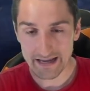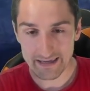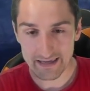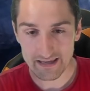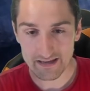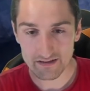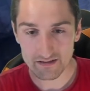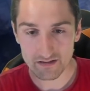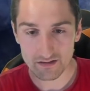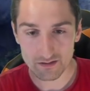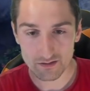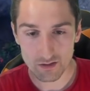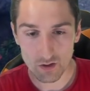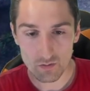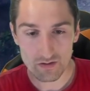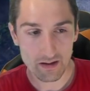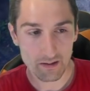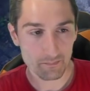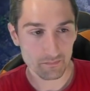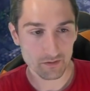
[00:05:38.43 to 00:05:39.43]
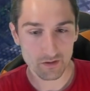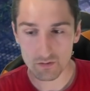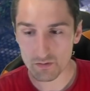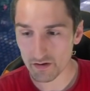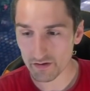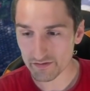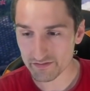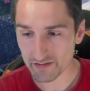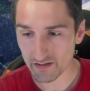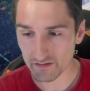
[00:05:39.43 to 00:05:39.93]
in, load
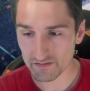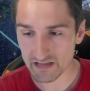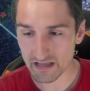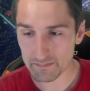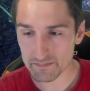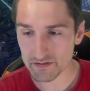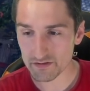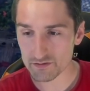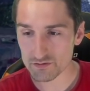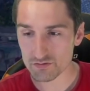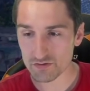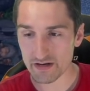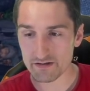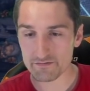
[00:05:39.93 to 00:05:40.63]
ourselves up to the trade